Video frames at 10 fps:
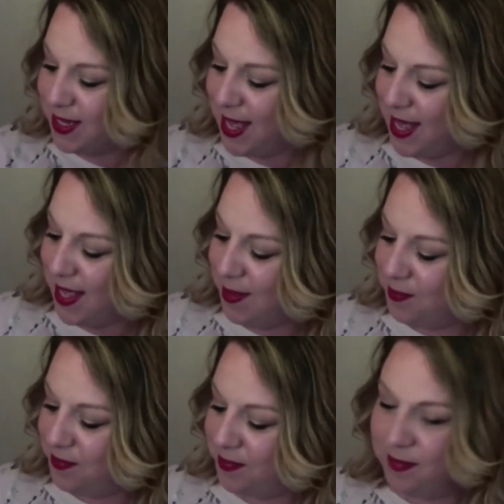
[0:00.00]

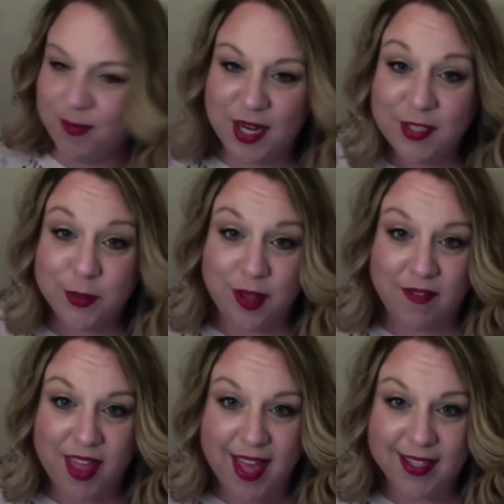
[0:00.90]
But I do love
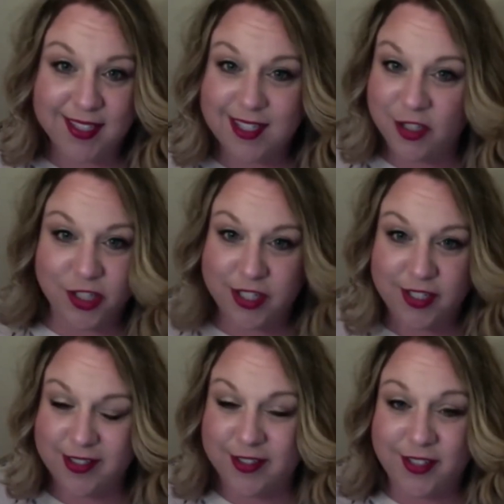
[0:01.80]
that. It's such a
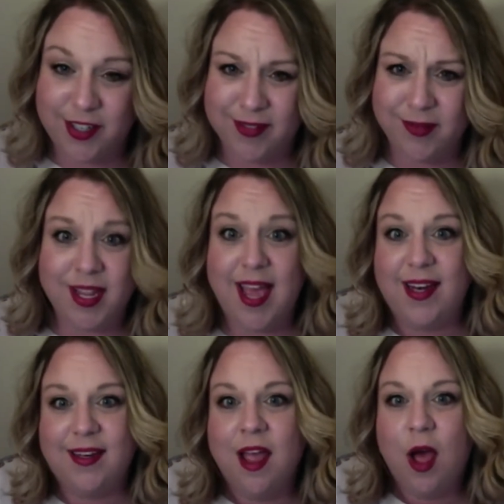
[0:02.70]
good
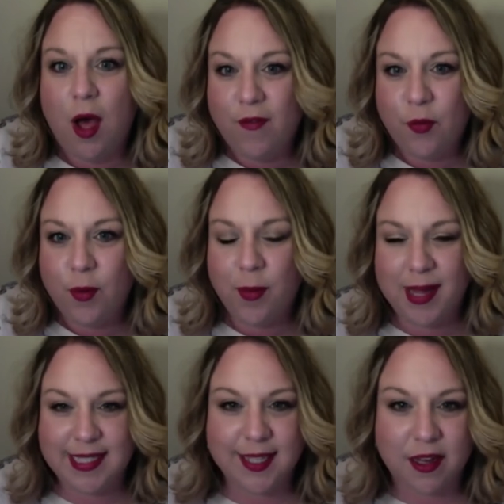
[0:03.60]
and affordable buy.
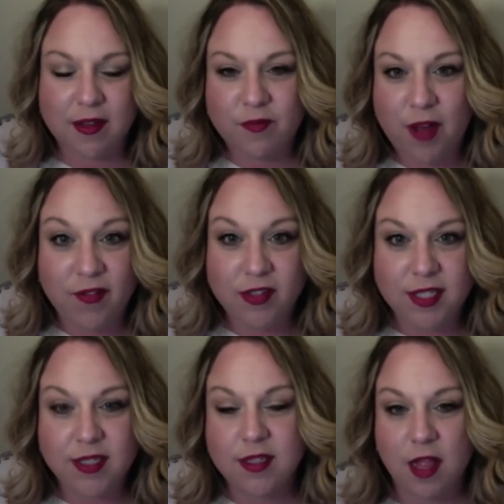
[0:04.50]
It's like $5 or
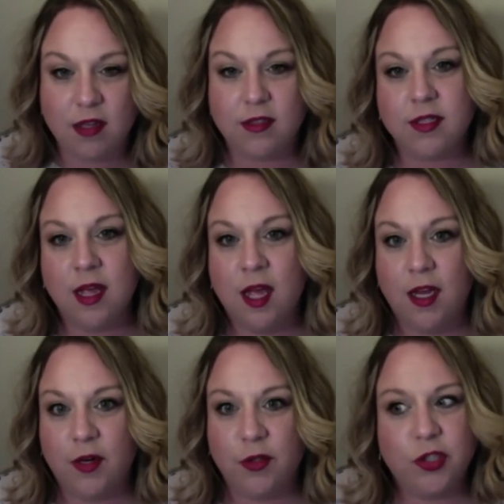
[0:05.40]
$6,
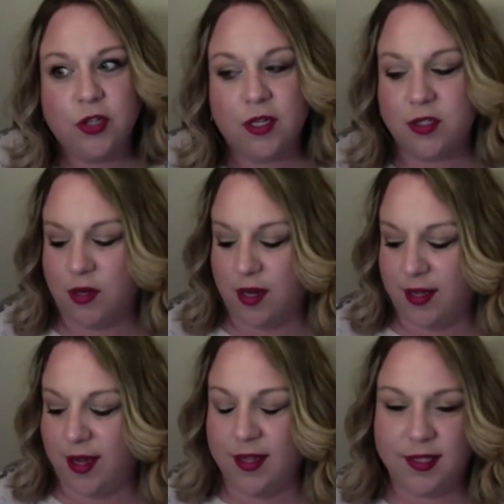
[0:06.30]
at the drugstore. I think
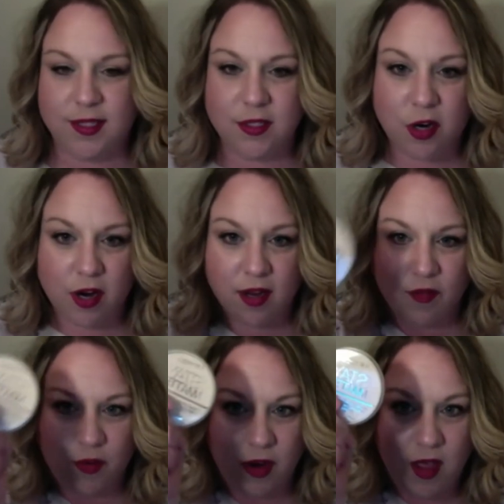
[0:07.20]
I got this at Target
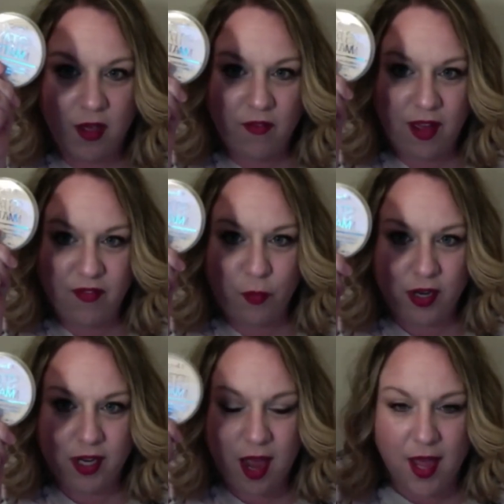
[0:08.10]
for
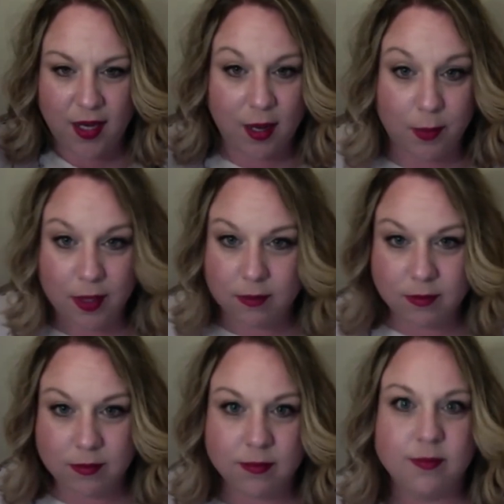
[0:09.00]
$5.49. I mean,
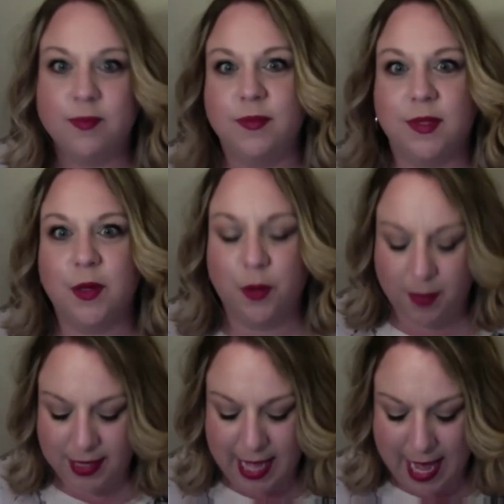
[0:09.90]
who could
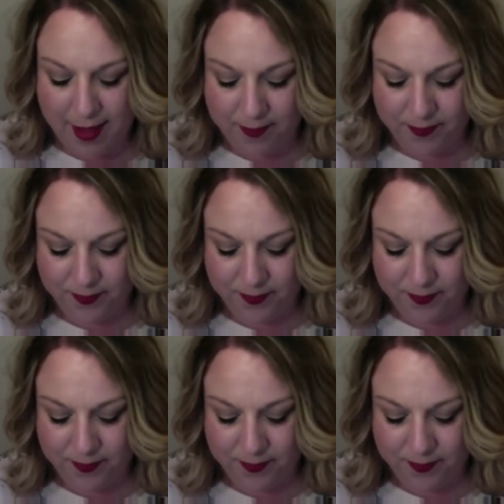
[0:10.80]
beat that?